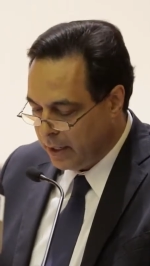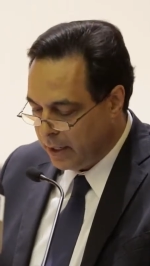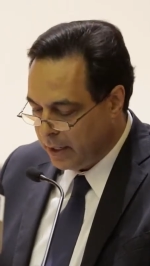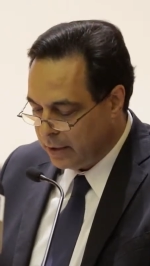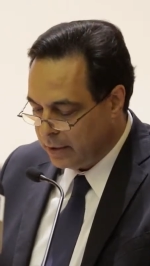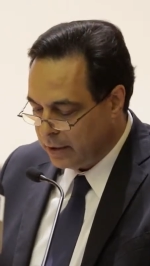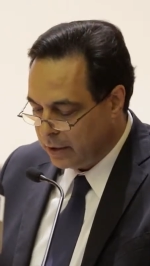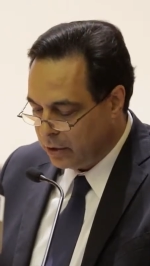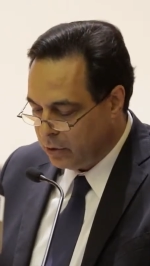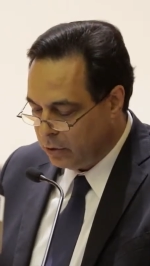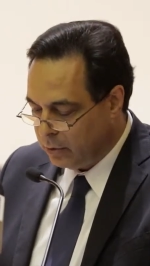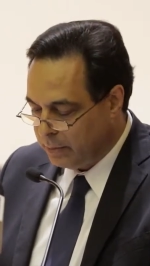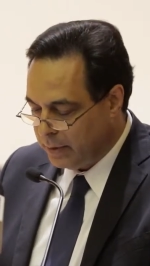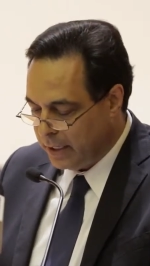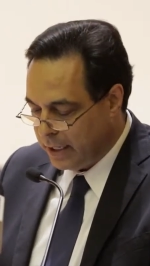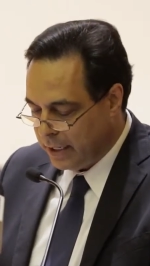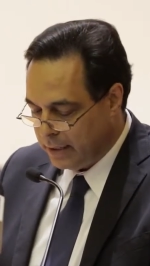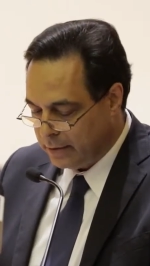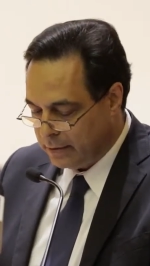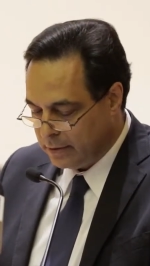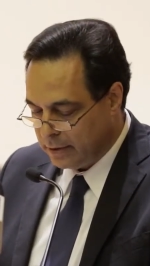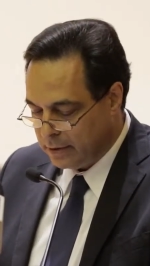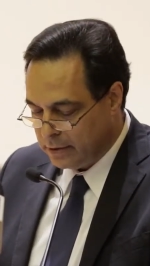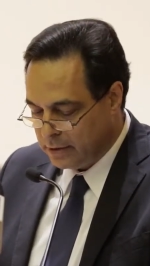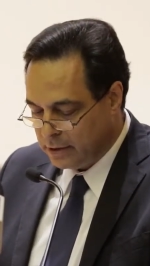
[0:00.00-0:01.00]
and the Global
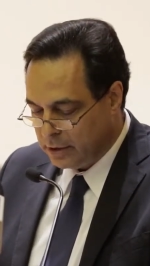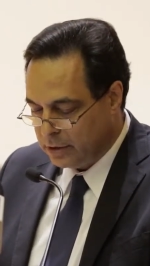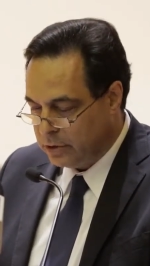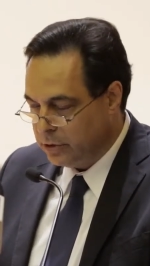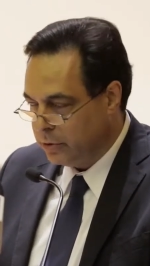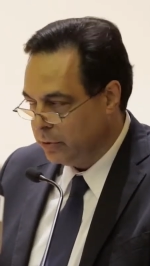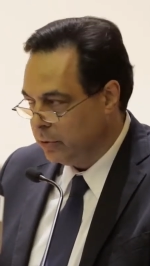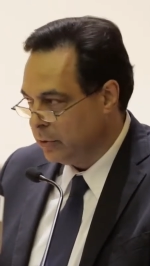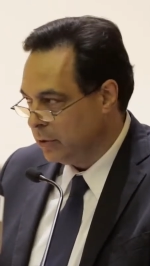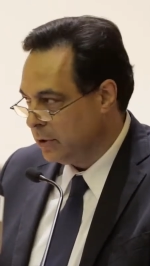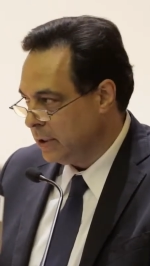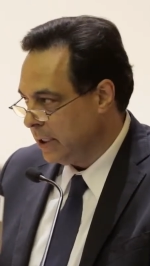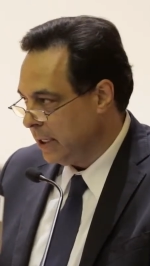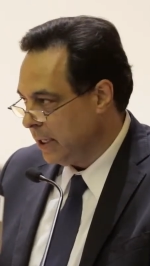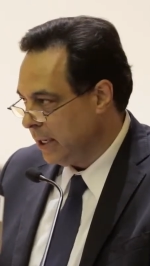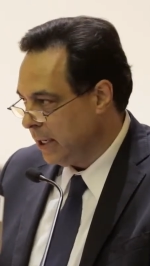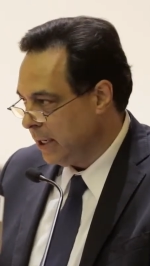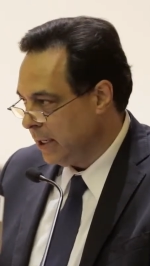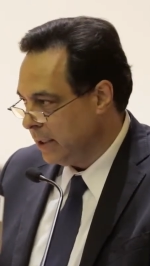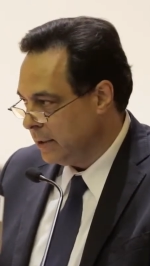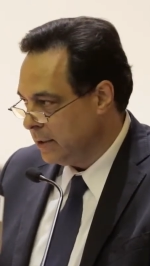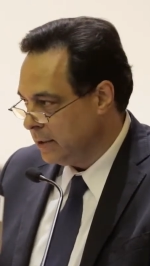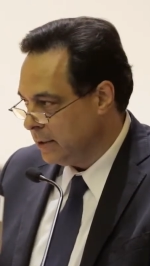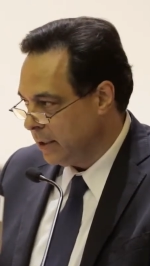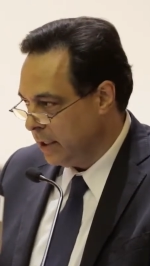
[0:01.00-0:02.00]
Health Institute
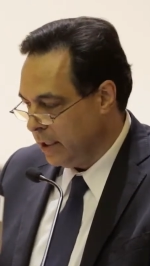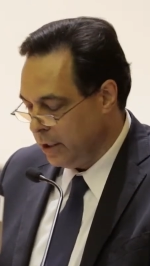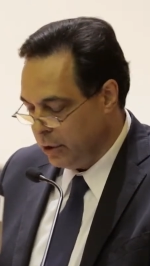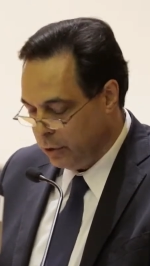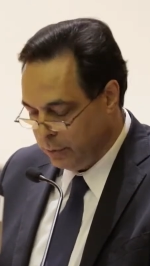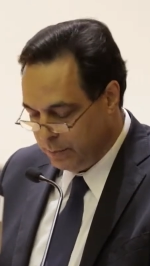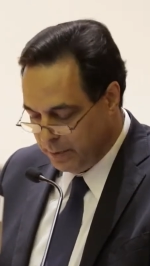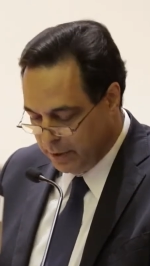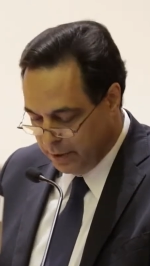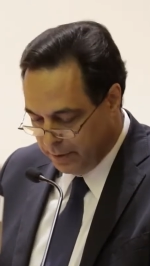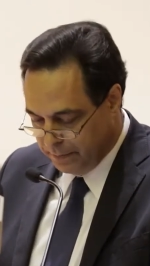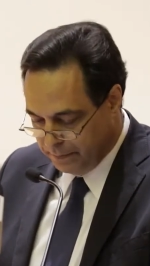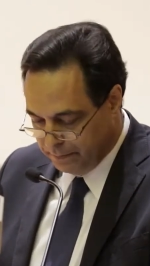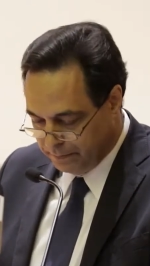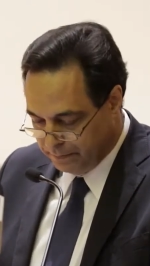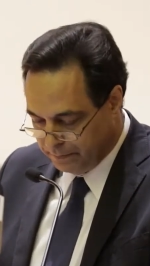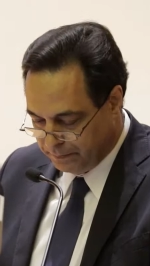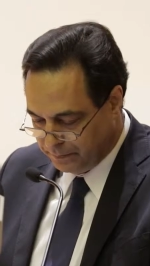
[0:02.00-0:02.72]
at AUB.